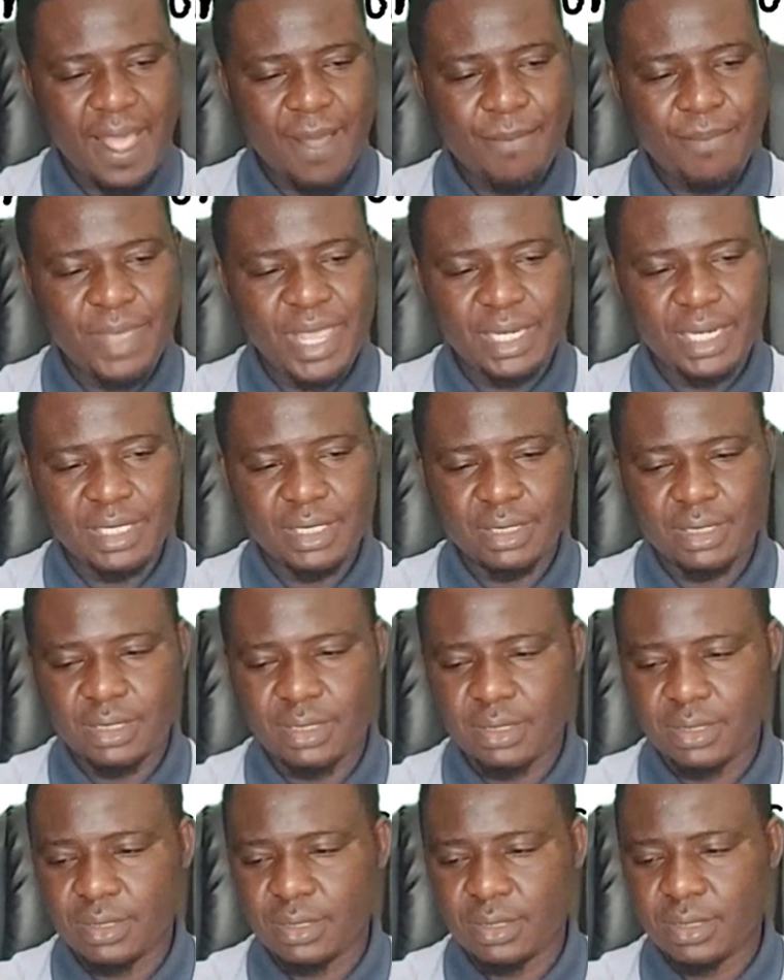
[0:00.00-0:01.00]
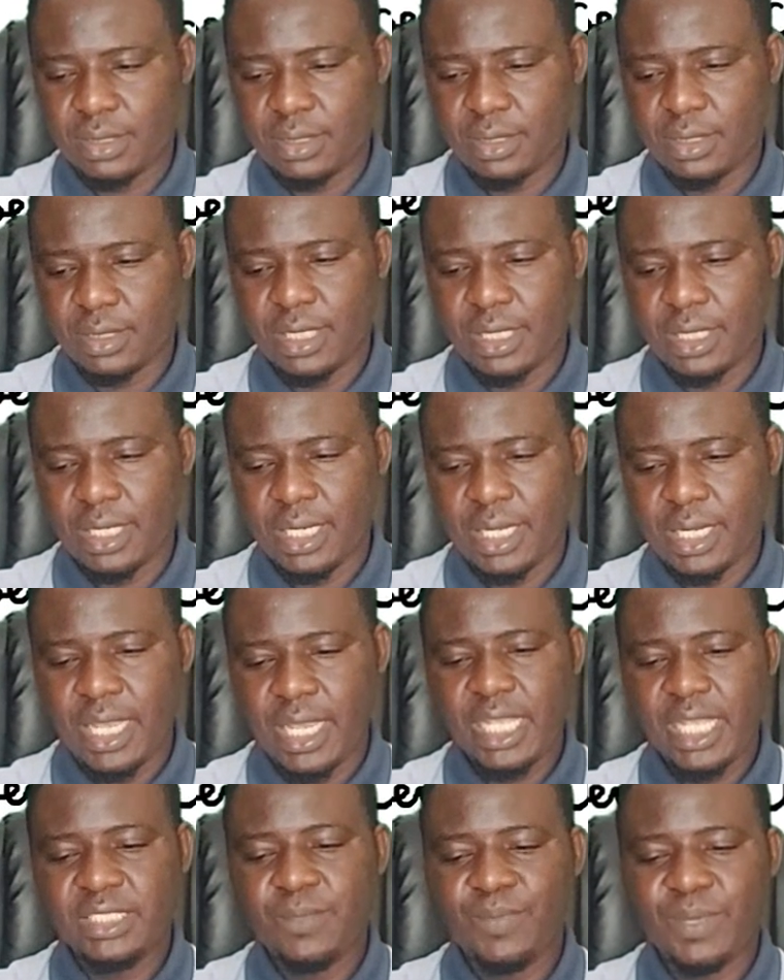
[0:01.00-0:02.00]
men.
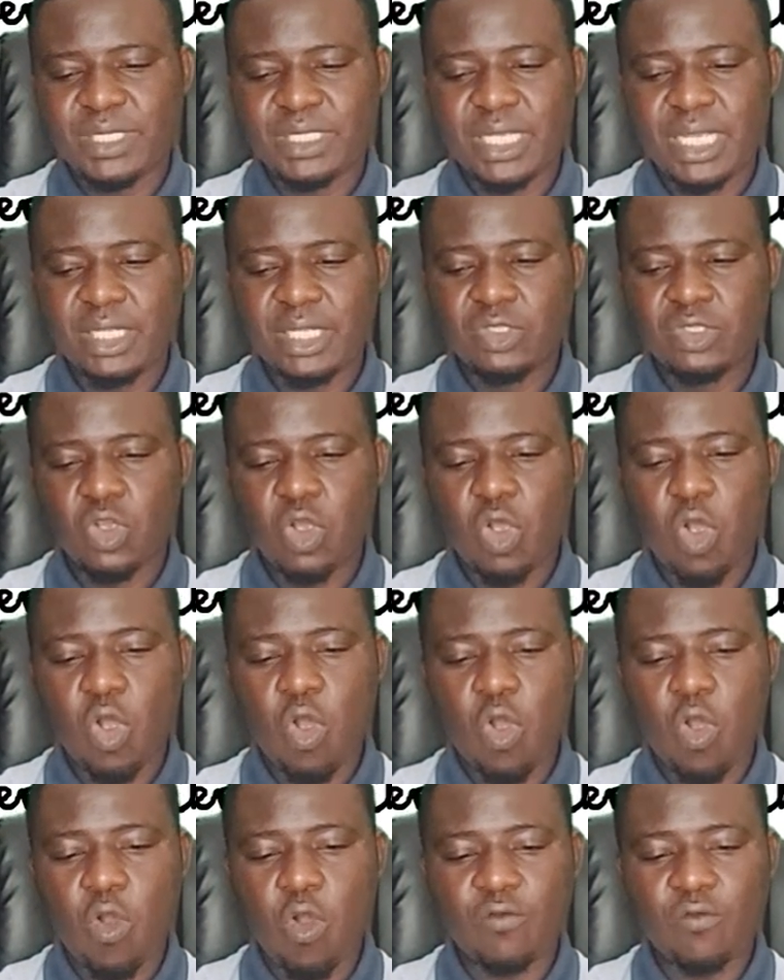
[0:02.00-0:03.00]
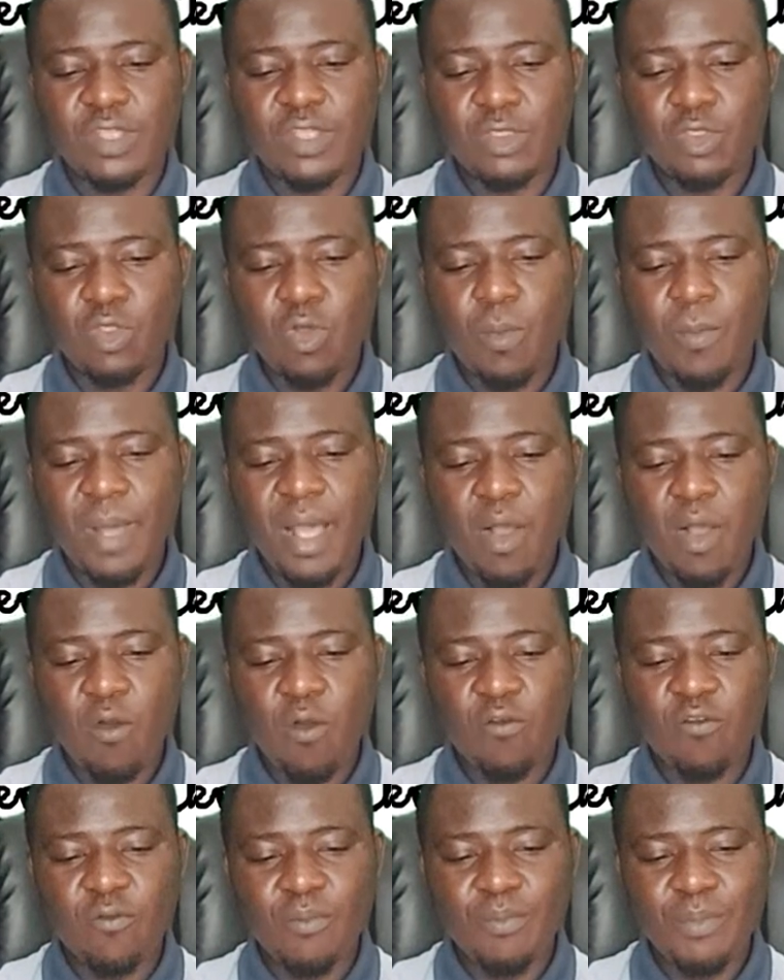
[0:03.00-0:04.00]
80% of the number
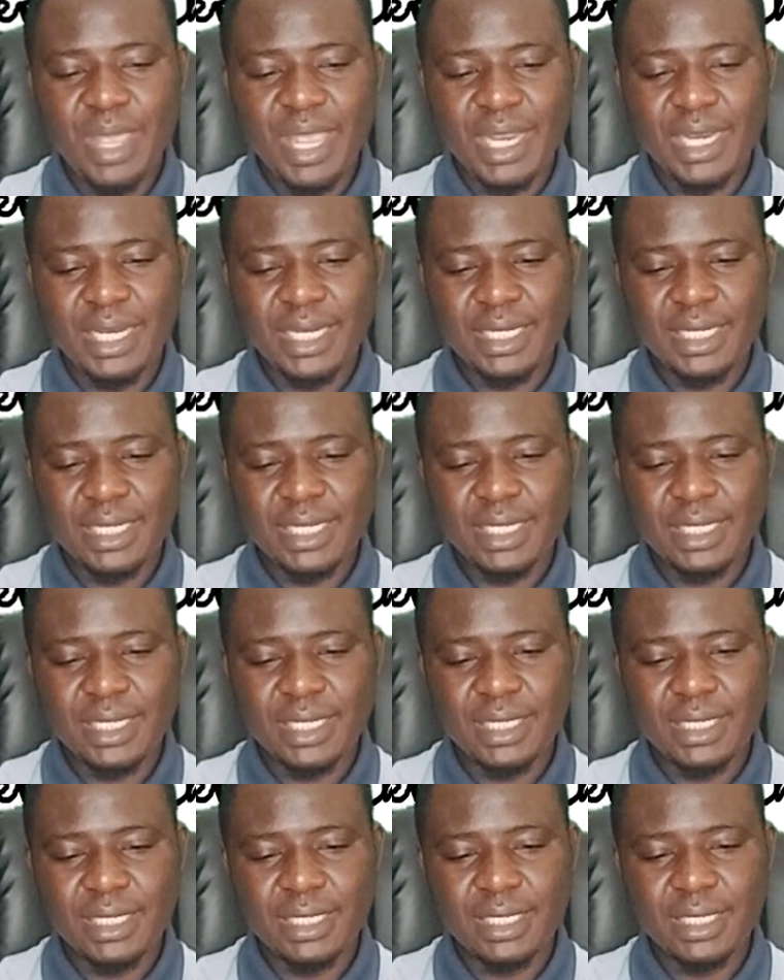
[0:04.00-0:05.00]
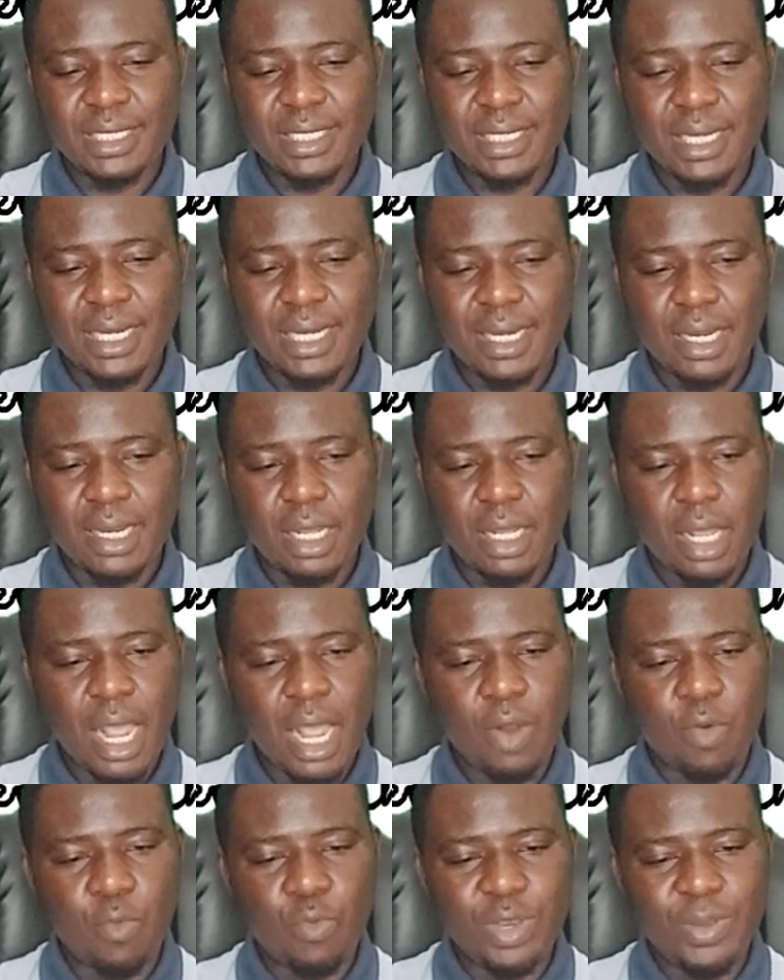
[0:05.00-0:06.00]
of men
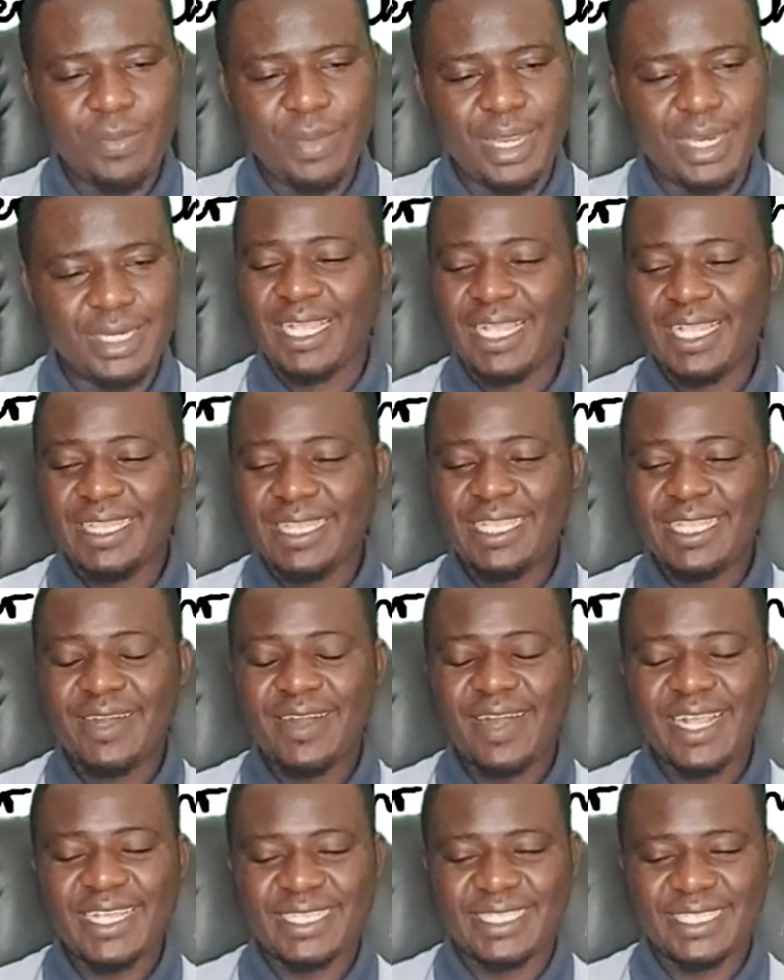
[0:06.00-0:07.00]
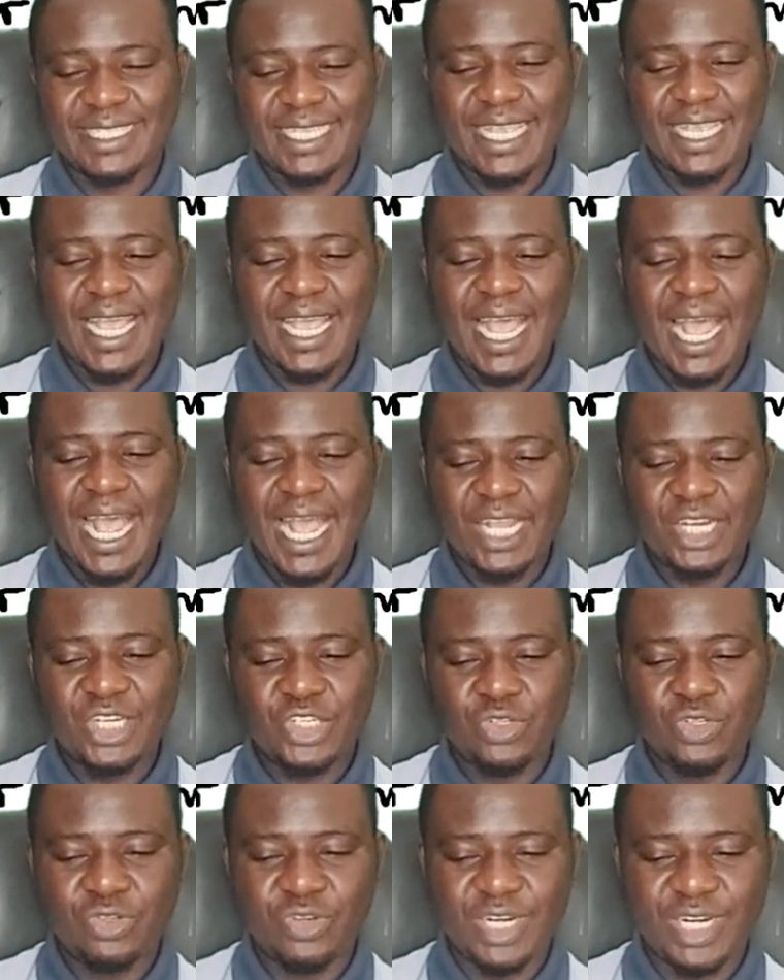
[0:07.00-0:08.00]
are women. The rest are
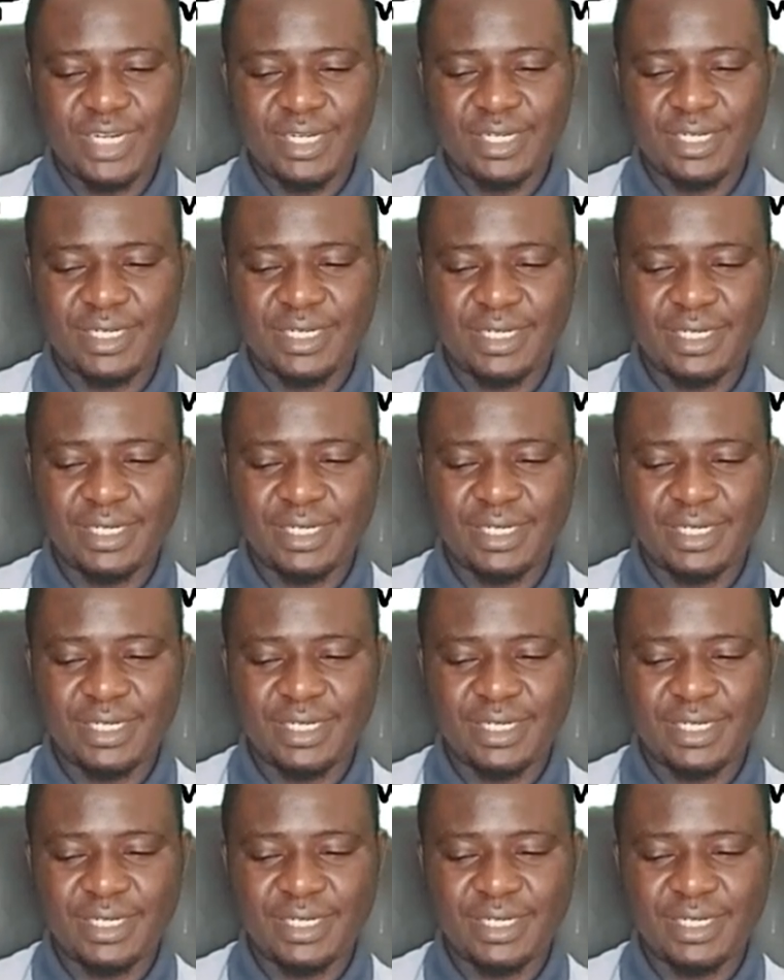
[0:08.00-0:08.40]
children.